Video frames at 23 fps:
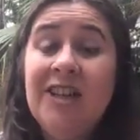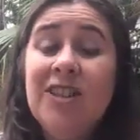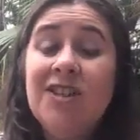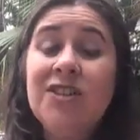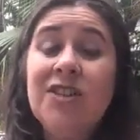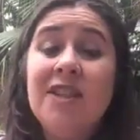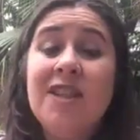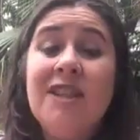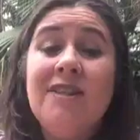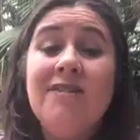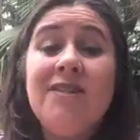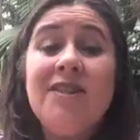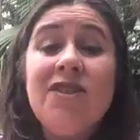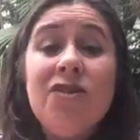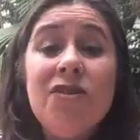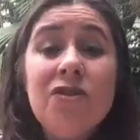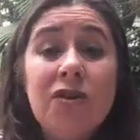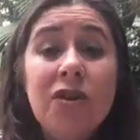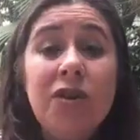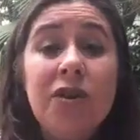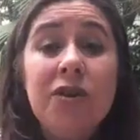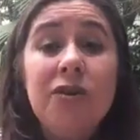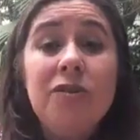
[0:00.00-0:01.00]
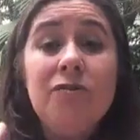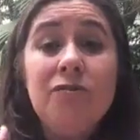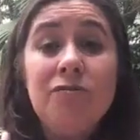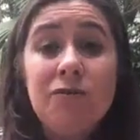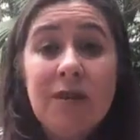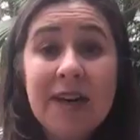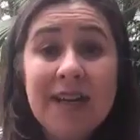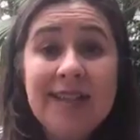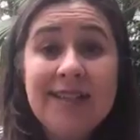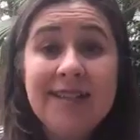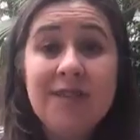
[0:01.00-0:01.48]
So there is no
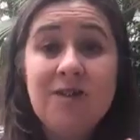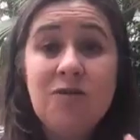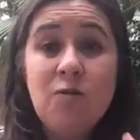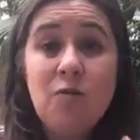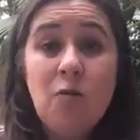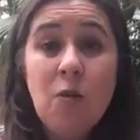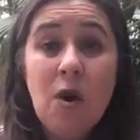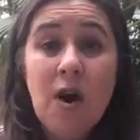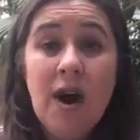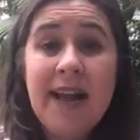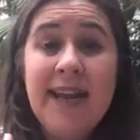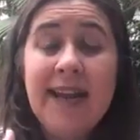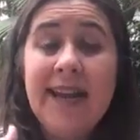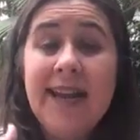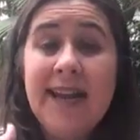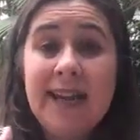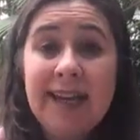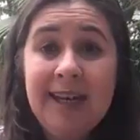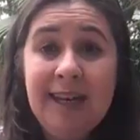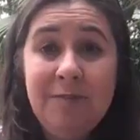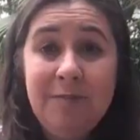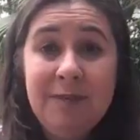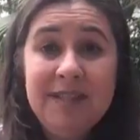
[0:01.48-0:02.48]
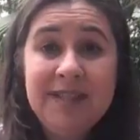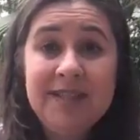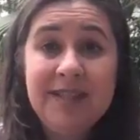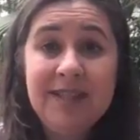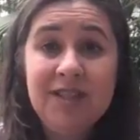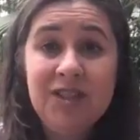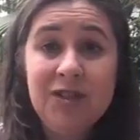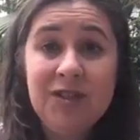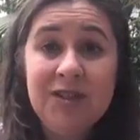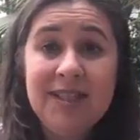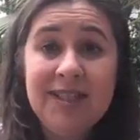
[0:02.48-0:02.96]
reason why any
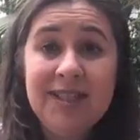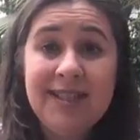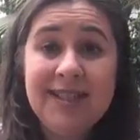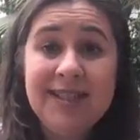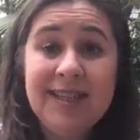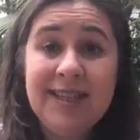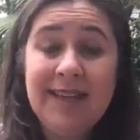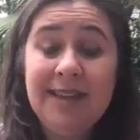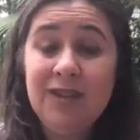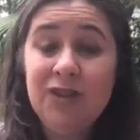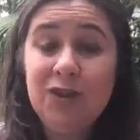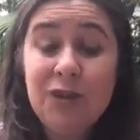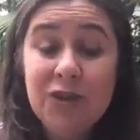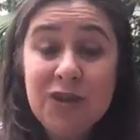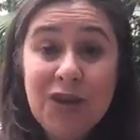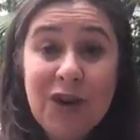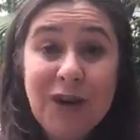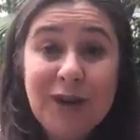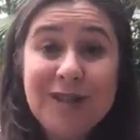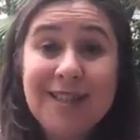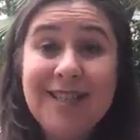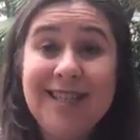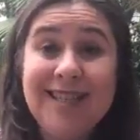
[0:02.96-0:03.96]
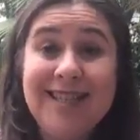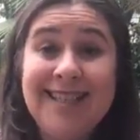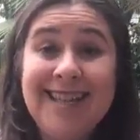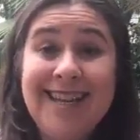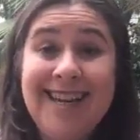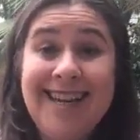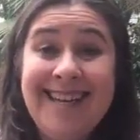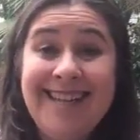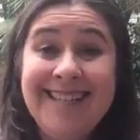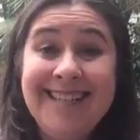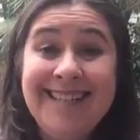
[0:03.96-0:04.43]
business should not
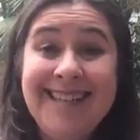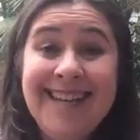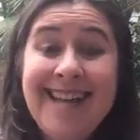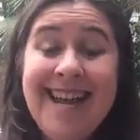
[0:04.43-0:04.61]
succeed.